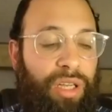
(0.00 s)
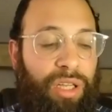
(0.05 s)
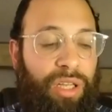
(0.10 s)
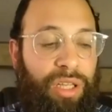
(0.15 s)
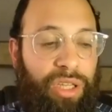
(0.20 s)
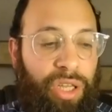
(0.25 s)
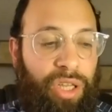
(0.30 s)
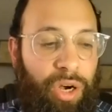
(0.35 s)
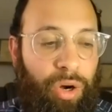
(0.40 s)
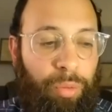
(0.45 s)

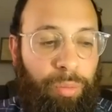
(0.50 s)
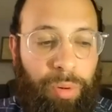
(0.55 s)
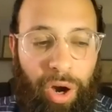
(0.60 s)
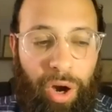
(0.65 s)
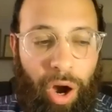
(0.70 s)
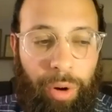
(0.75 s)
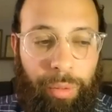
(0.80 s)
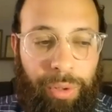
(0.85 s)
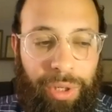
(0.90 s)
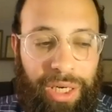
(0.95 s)
you know, but
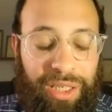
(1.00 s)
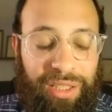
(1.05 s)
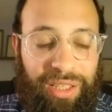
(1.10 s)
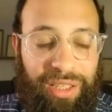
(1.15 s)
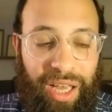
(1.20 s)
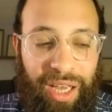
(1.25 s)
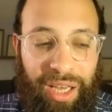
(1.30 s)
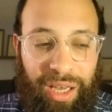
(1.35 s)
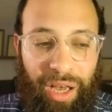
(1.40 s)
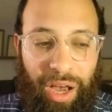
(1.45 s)
are we going
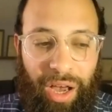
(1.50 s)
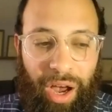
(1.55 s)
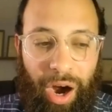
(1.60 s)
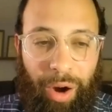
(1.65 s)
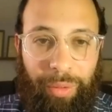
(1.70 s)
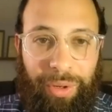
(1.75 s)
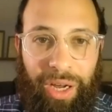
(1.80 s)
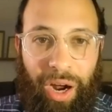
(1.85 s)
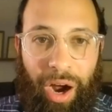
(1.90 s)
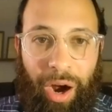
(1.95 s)

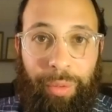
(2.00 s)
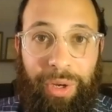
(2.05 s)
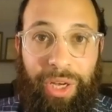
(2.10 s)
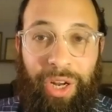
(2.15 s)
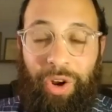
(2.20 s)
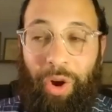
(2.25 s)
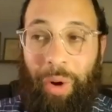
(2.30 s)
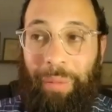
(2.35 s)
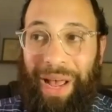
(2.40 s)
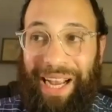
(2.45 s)
to
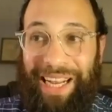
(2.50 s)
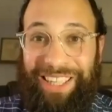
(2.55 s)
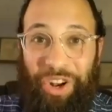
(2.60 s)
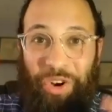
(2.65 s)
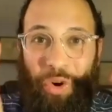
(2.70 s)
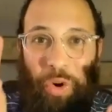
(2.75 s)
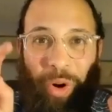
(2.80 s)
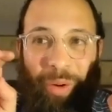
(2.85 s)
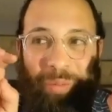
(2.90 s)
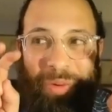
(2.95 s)
go back to
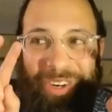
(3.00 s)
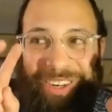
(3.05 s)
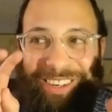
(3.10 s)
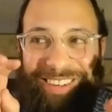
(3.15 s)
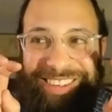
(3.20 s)
normal?